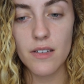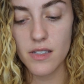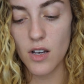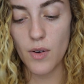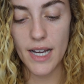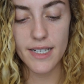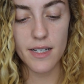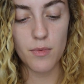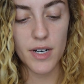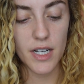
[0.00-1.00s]
So I
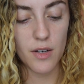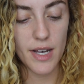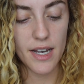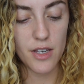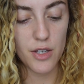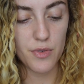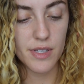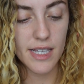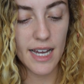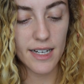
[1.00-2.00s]
did want to go ahead and
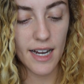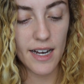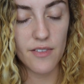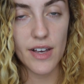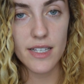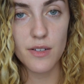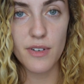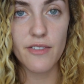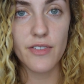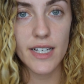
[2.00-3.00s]
use that kind of as a
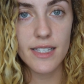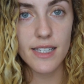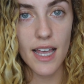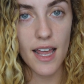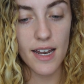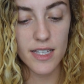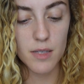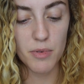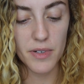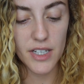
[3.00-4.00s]
reference and
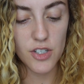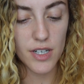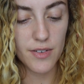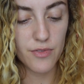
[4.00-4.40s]
inspiration